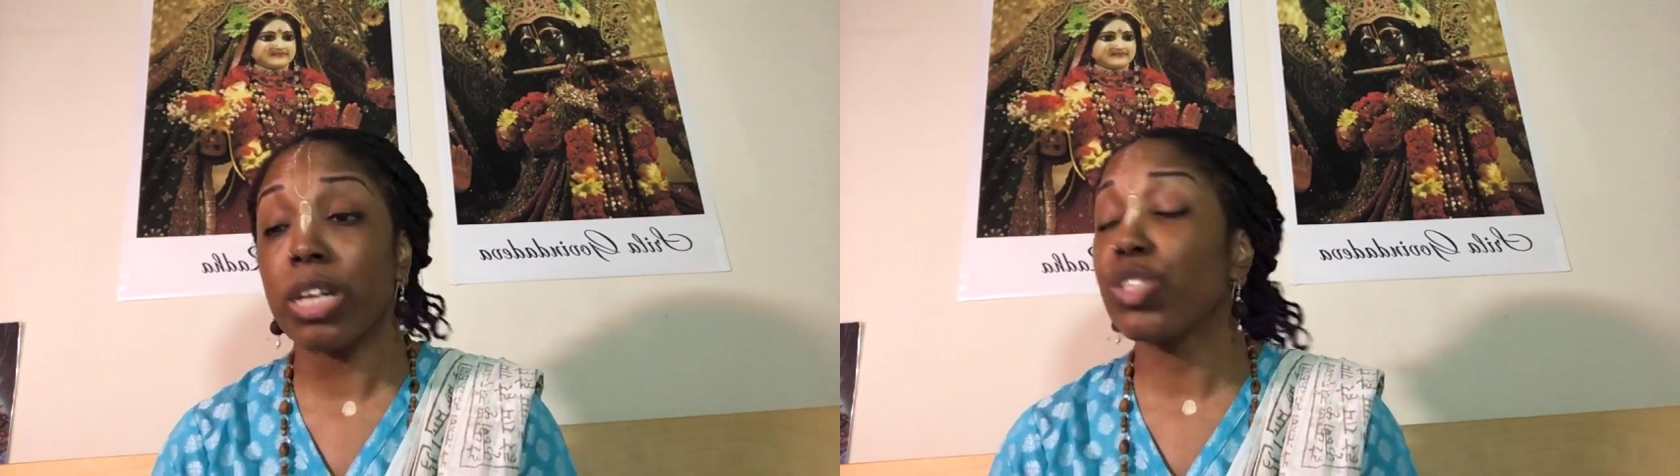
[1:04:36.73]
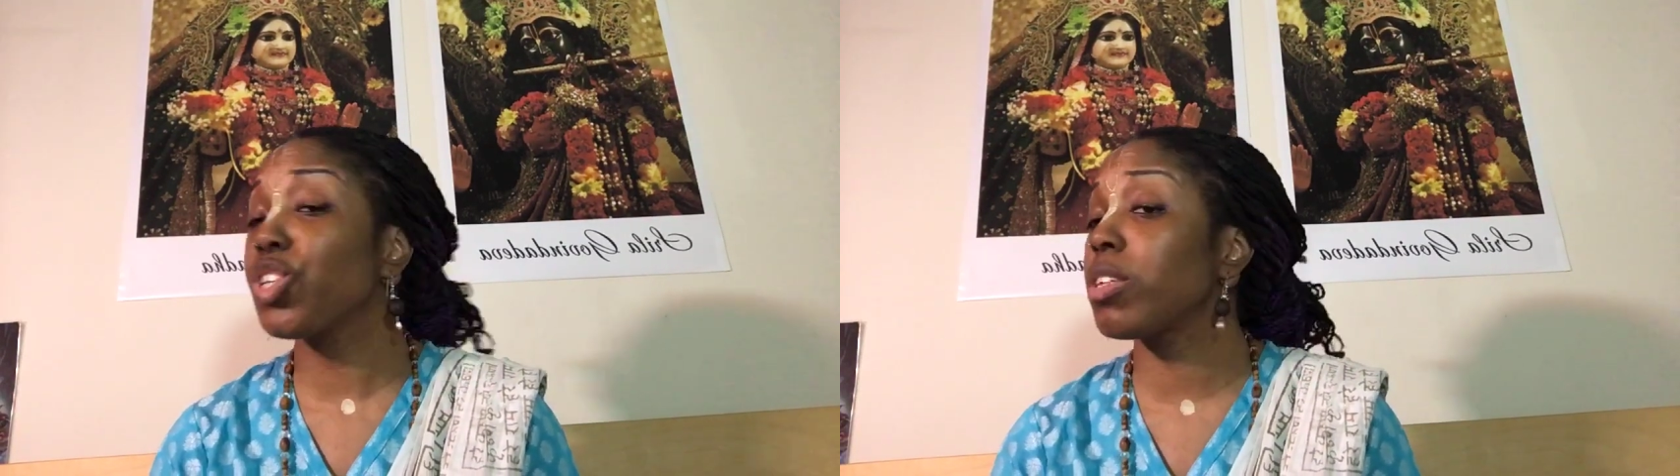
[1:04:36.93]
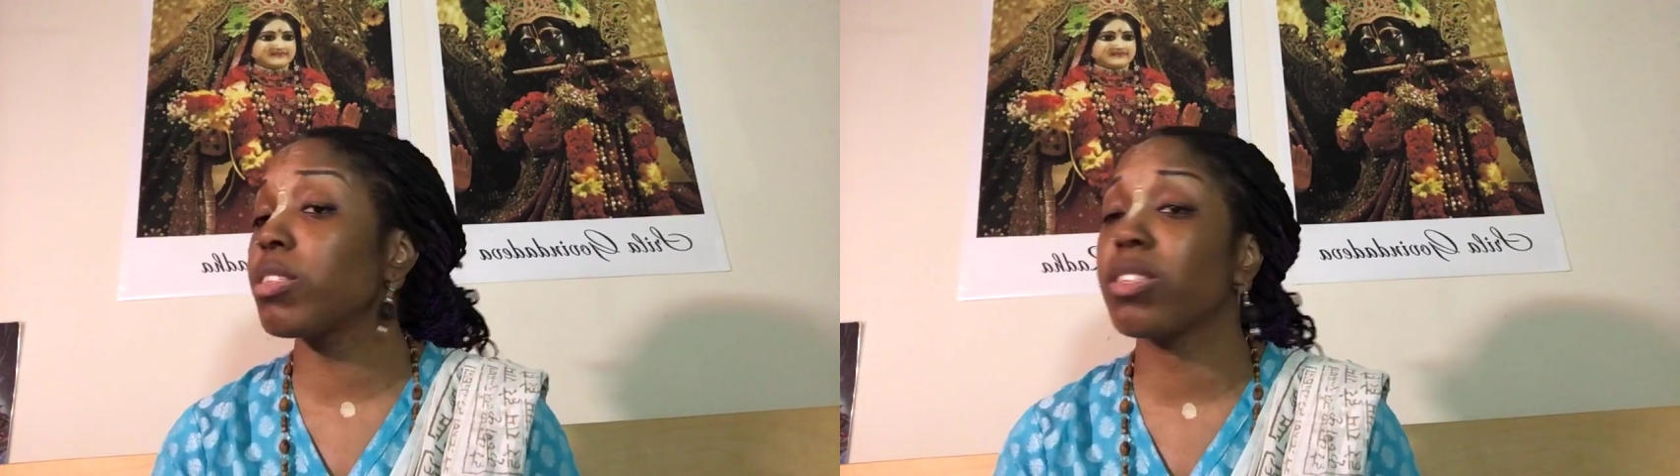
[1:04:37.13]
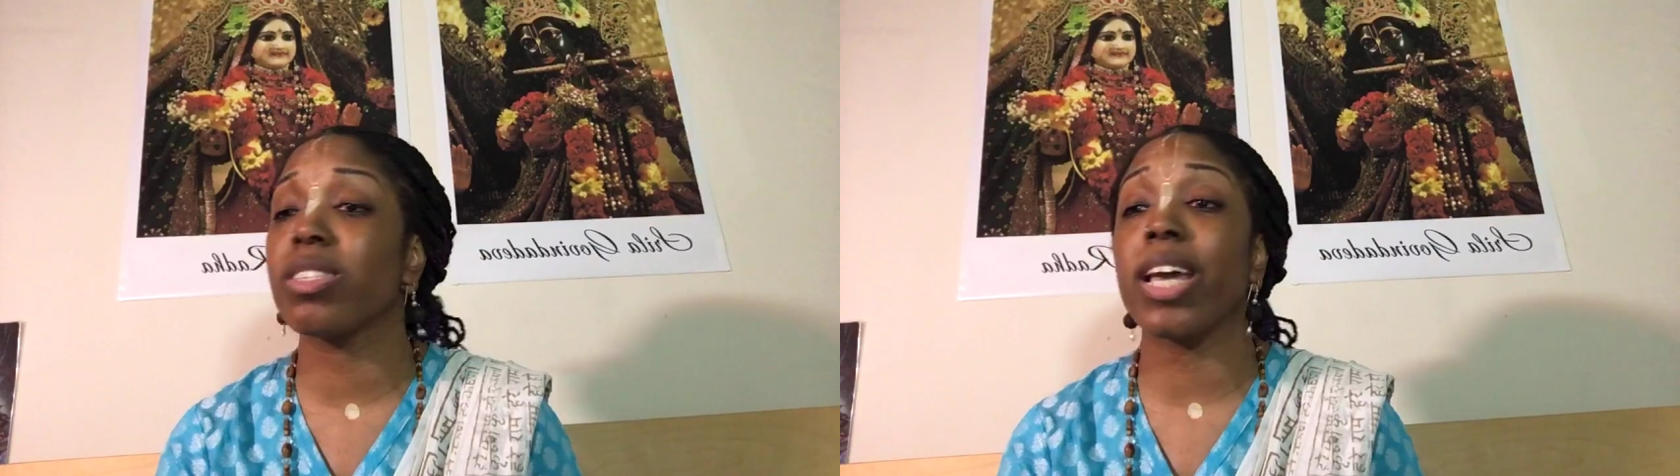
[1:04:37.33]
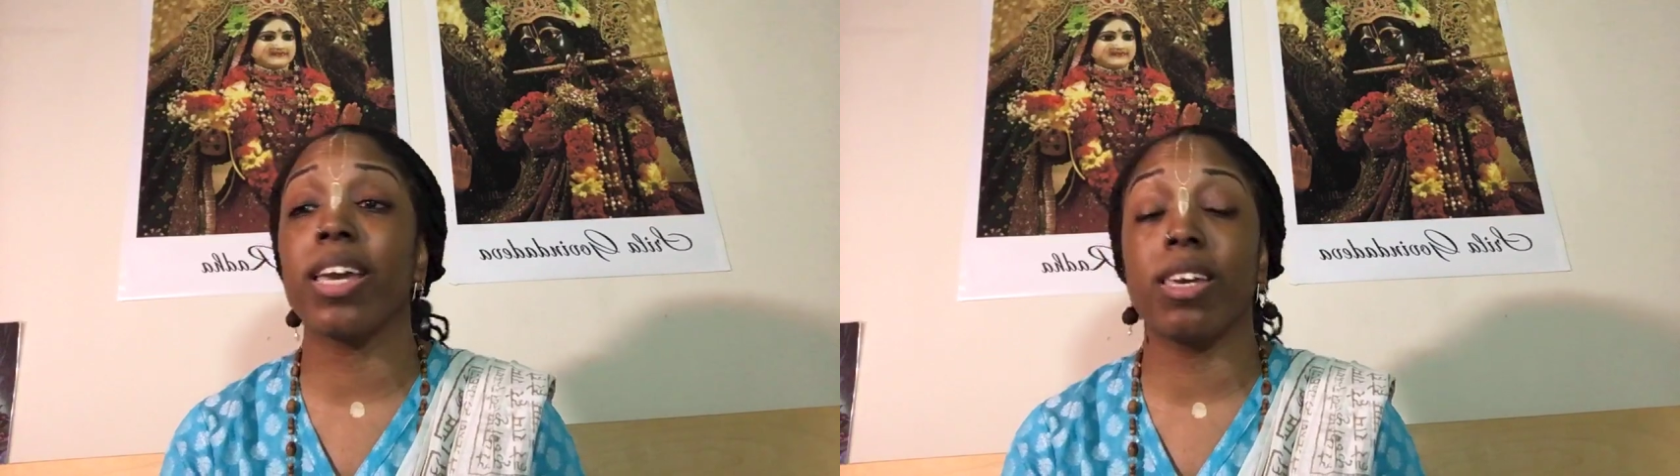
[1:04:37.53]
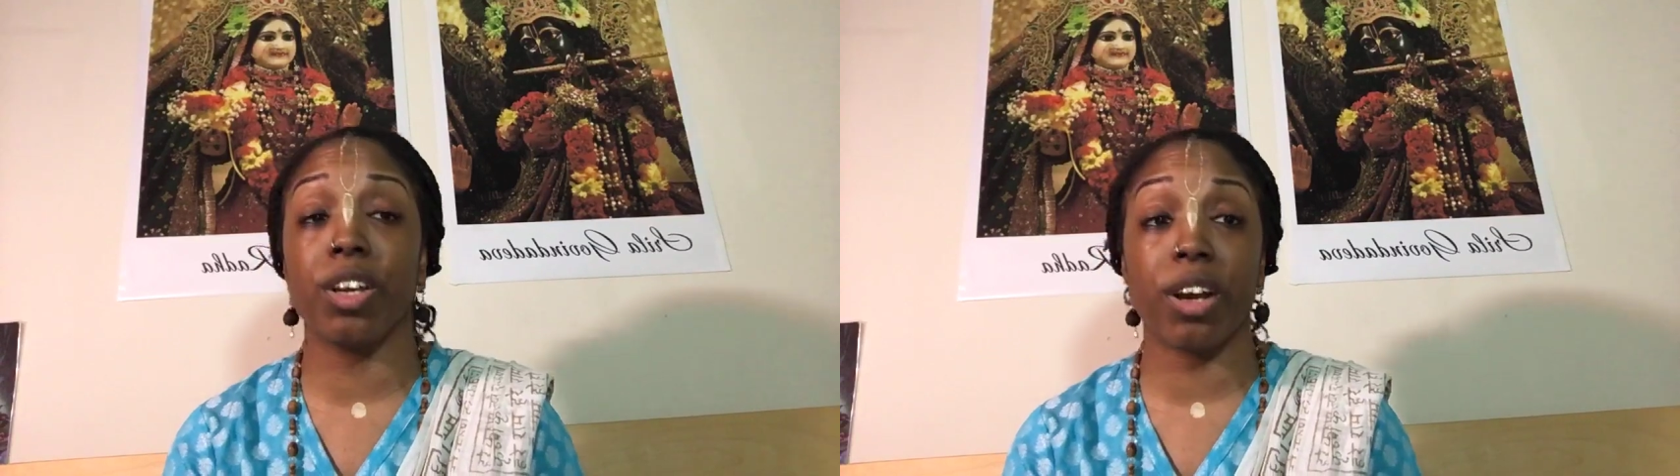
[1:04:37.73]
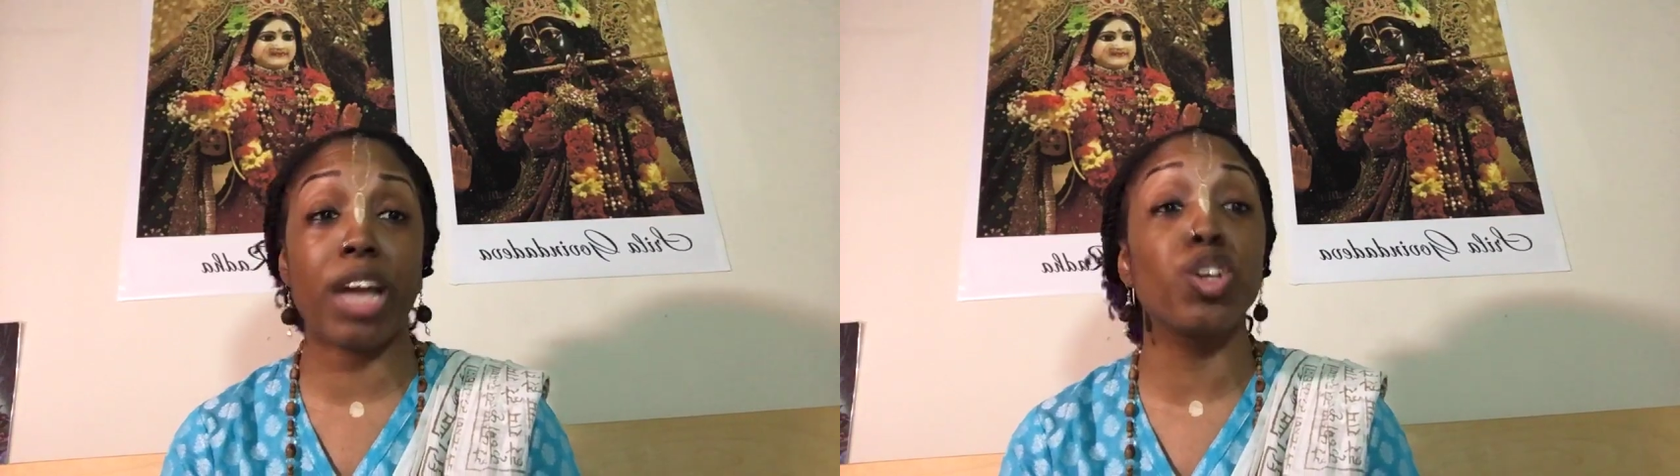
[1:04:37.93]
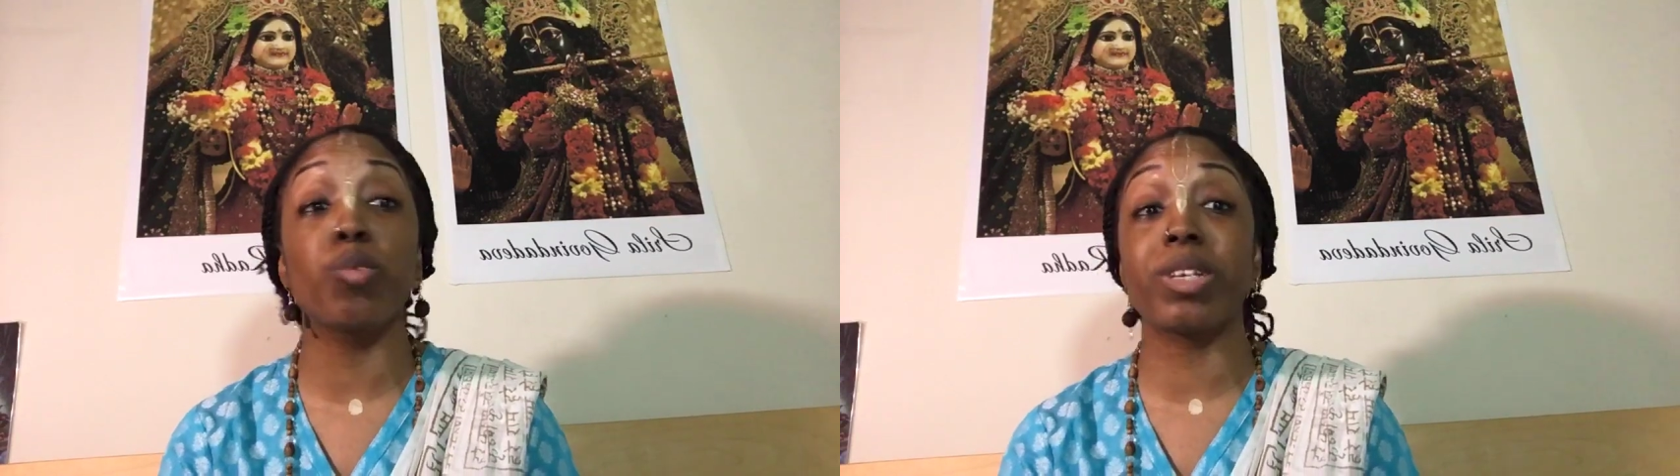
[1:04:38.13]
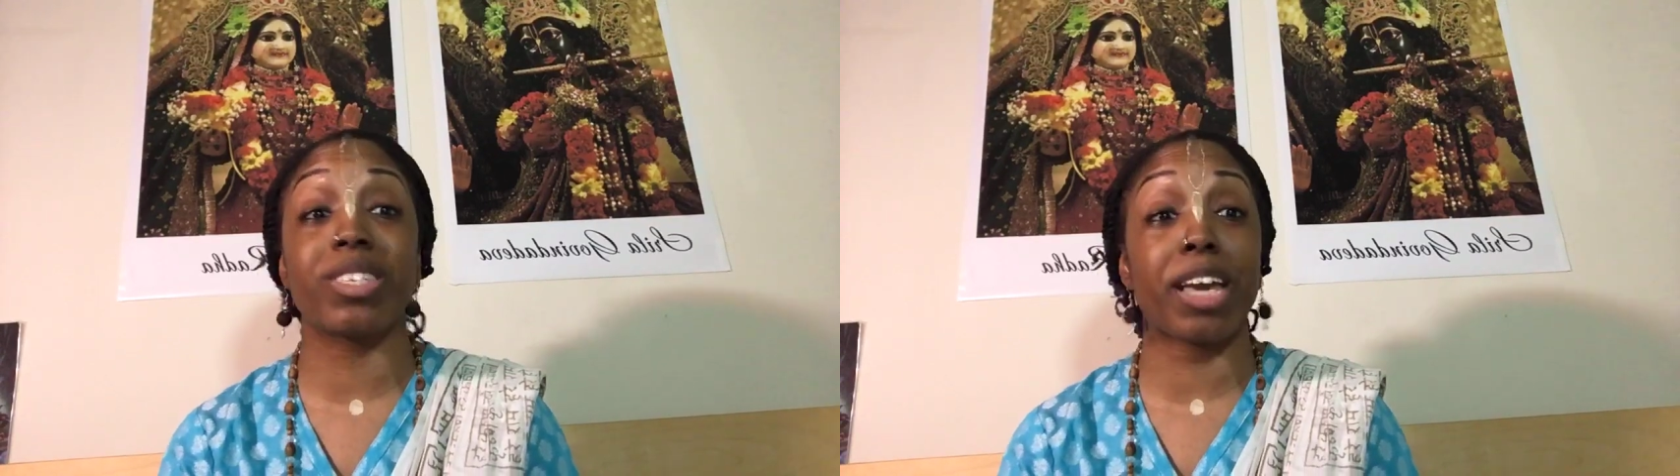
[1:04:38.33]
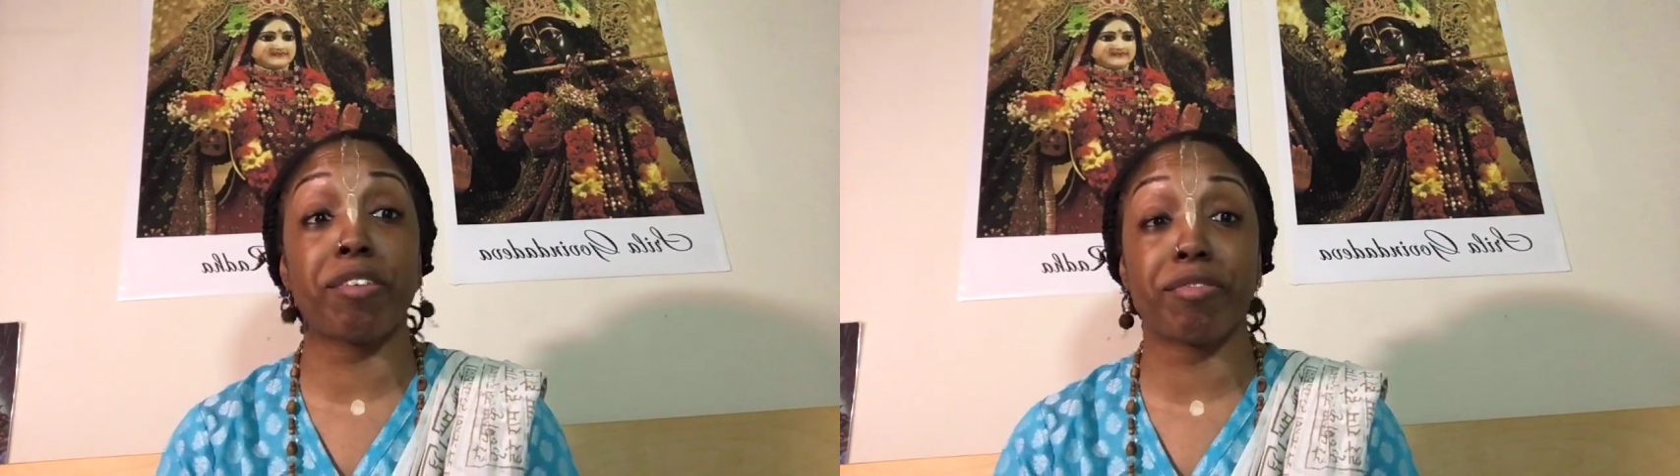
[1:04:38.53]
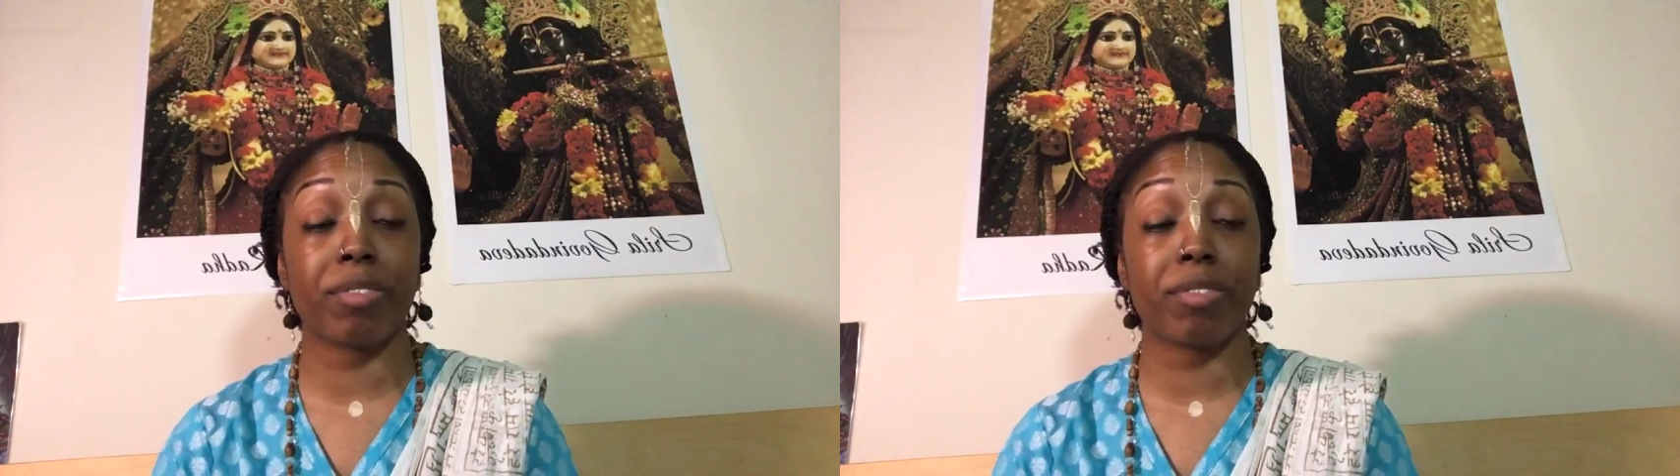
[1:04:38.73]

Just stay here and you'll be safe.